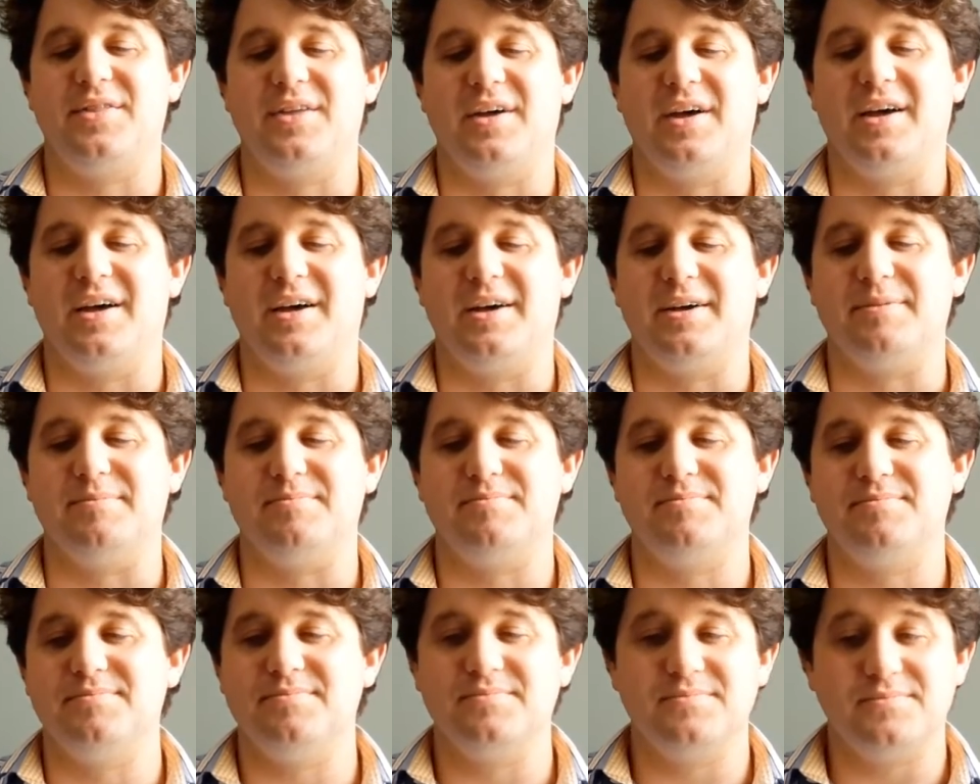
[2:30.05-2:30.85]
the
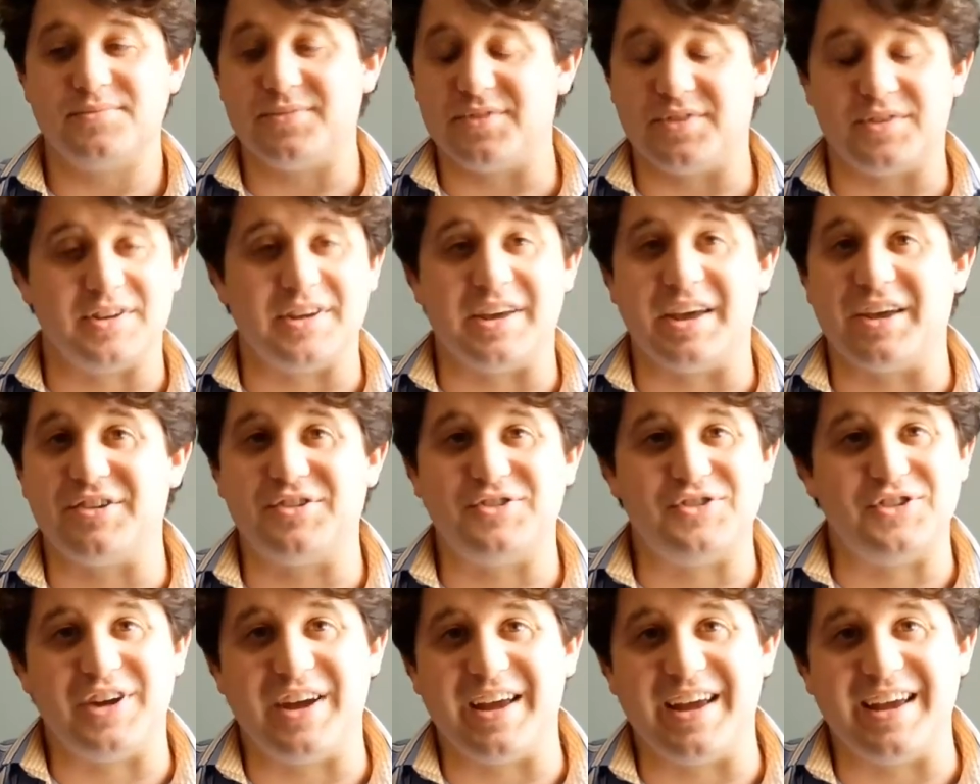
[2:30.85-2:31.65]

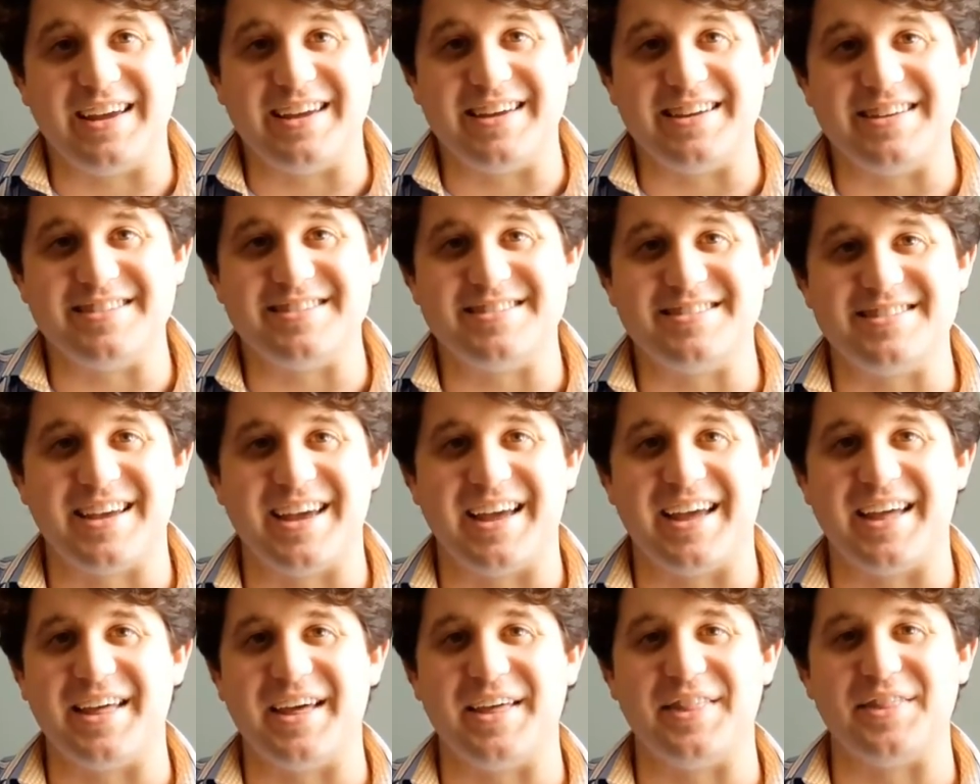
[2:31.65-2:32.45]

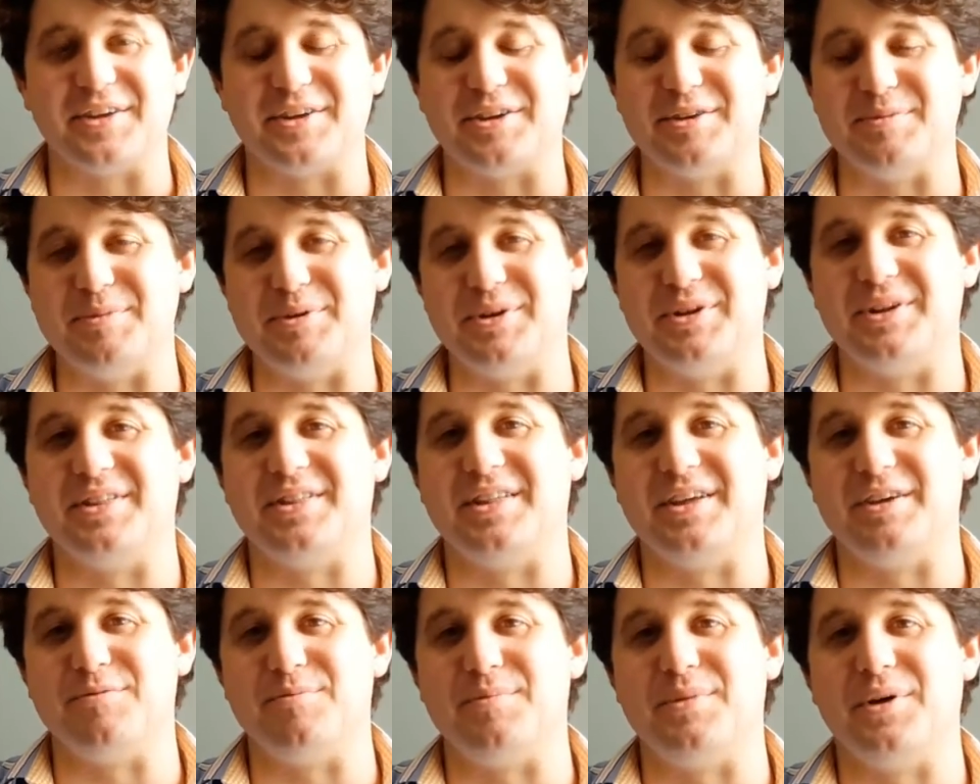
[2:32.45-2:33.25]
CSJs and the
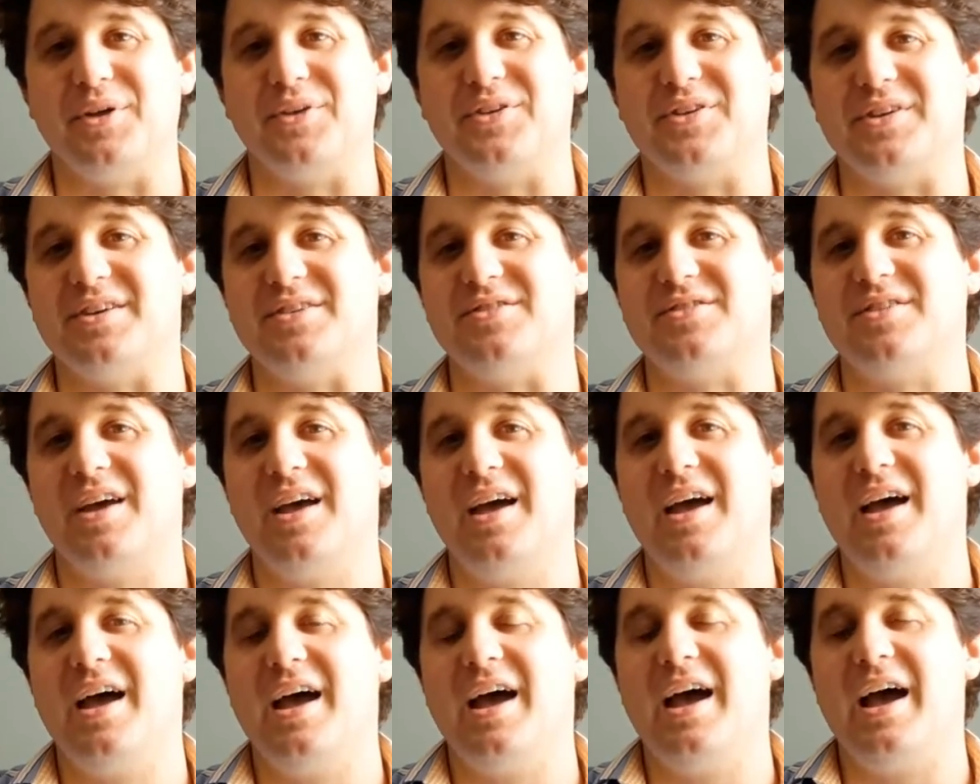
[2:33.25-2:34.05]
community they've built is
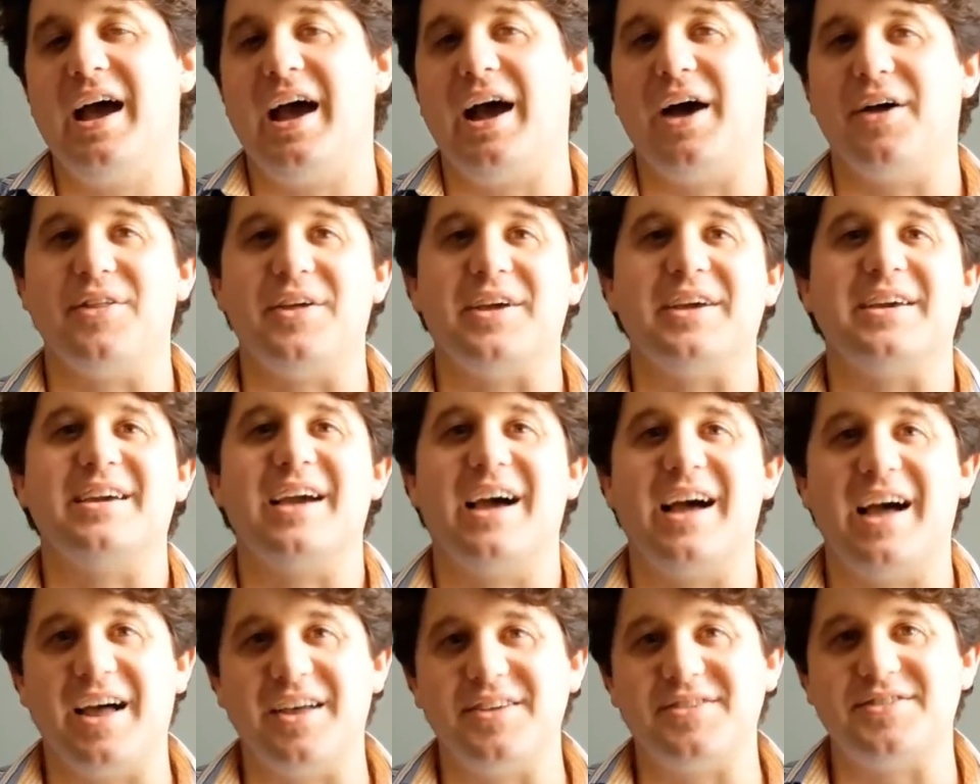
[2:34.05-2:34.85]
how they
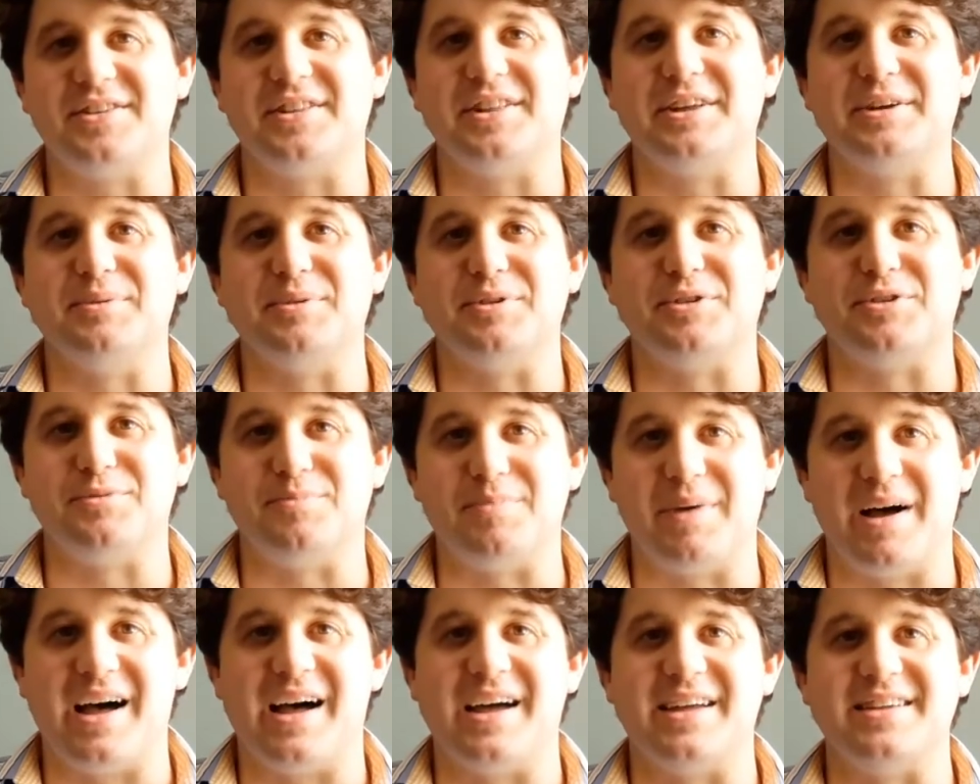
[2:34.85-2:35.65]
constantly
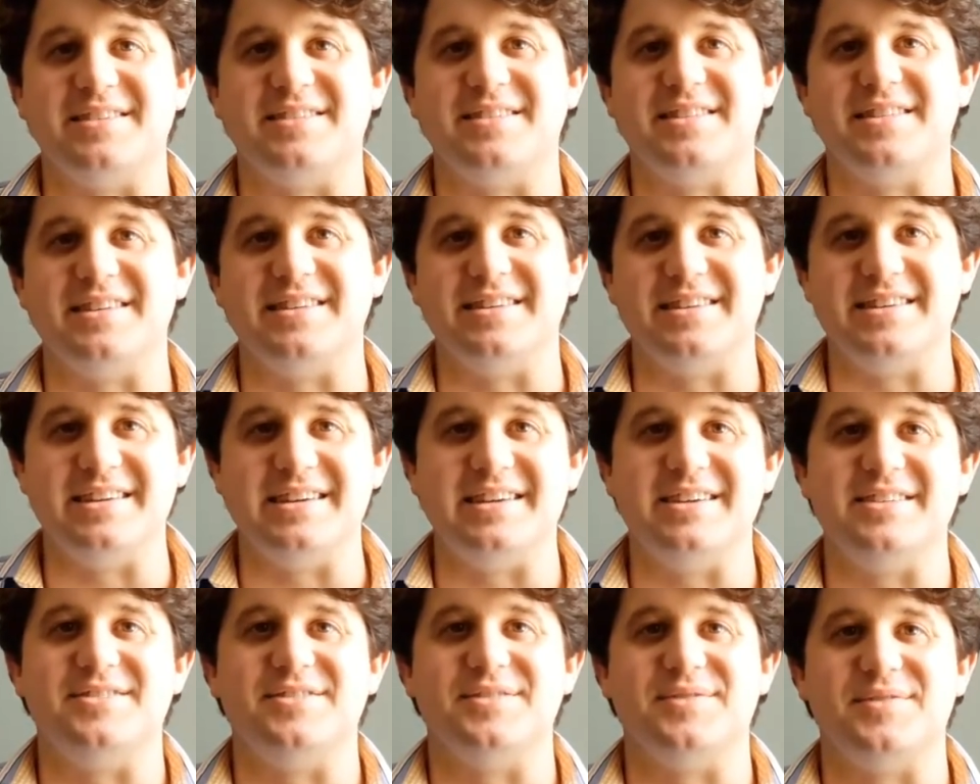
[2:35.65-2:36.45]
respond to the
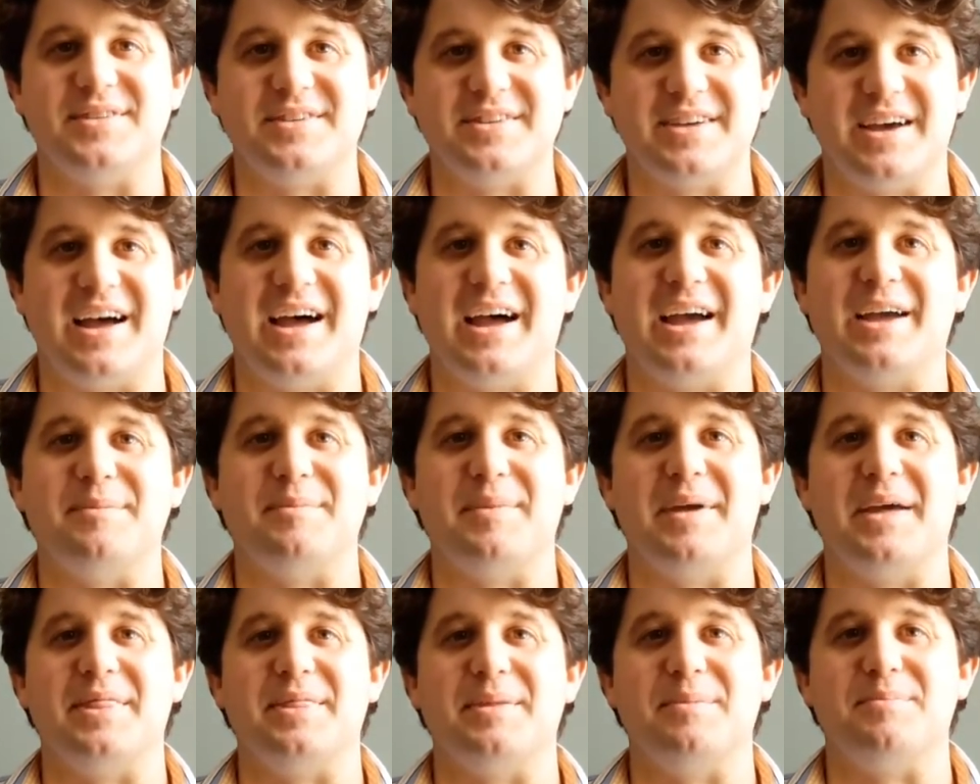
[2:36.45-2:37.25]
needs of the
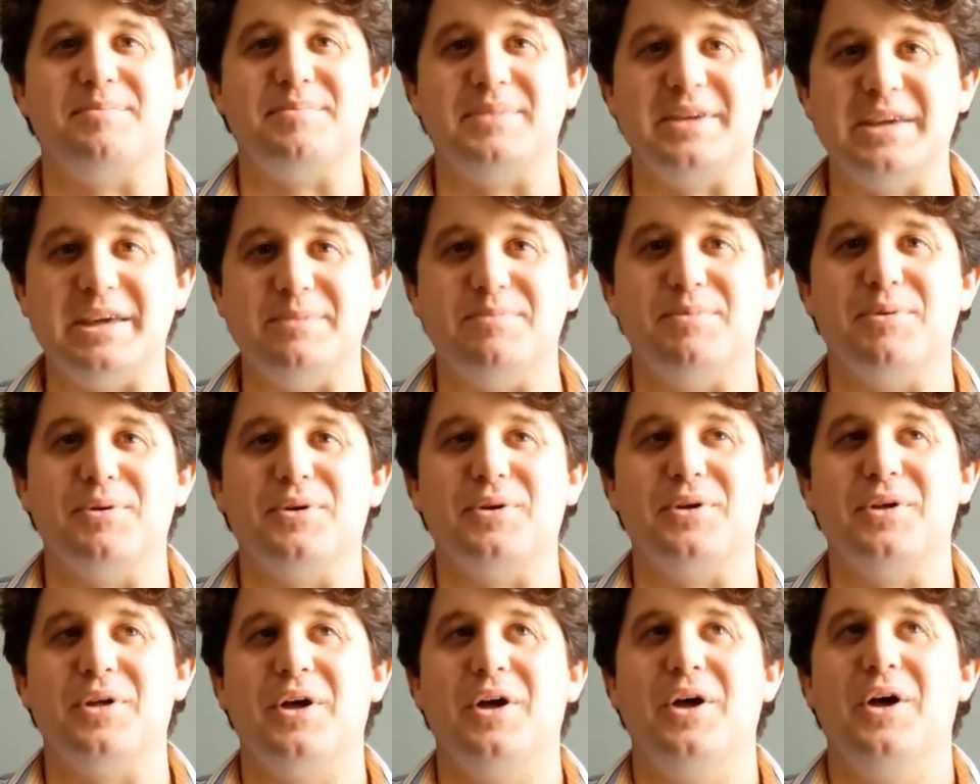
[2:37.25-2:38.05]
time and the
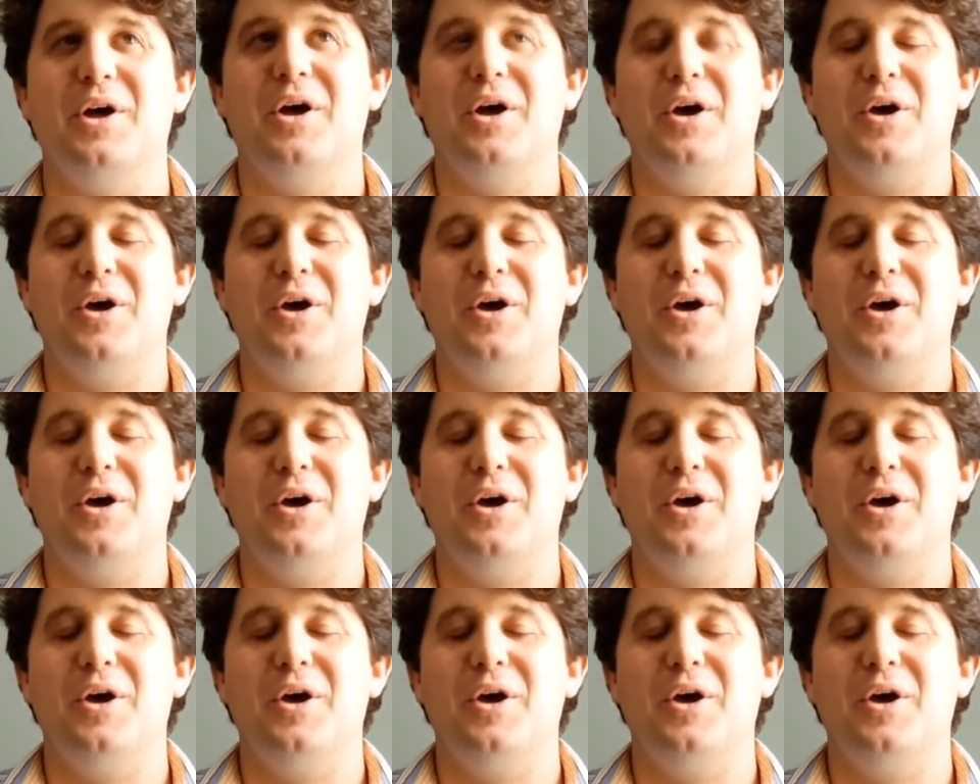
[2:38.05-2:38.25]
people